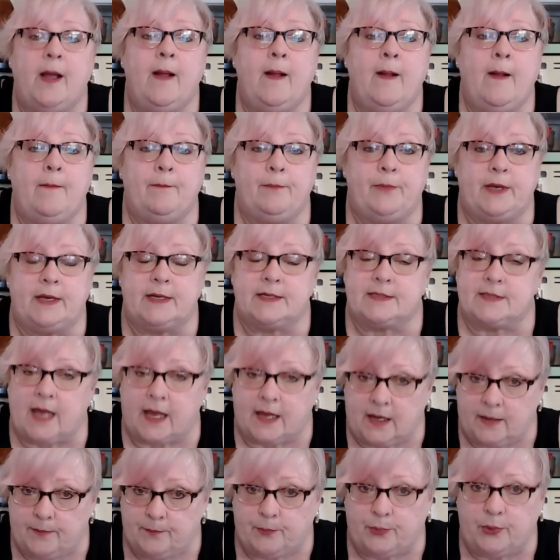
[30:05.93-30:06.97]
because I
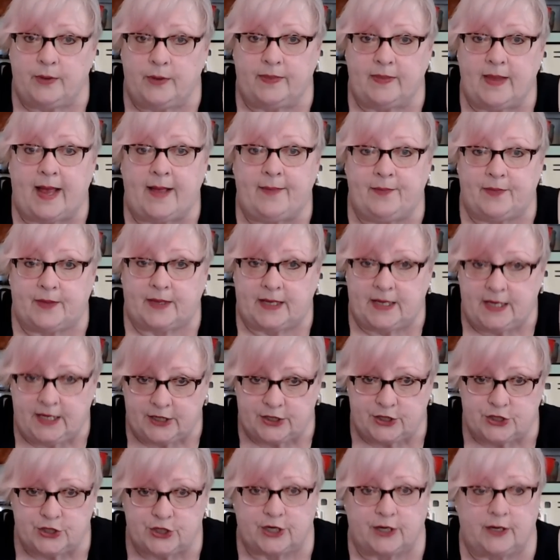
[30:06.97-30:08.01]
can put that in the
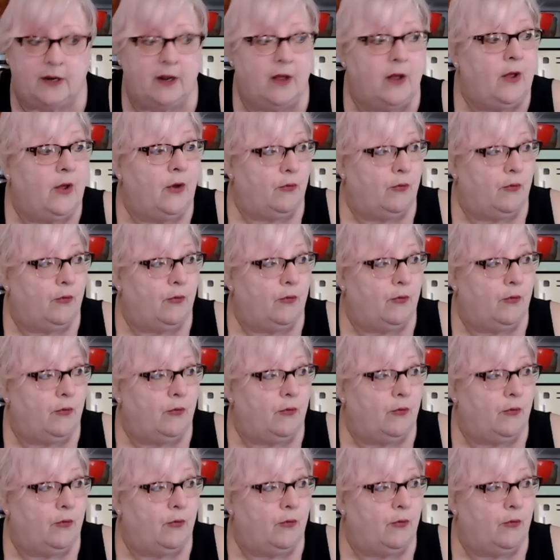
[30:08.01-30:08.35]
kitchen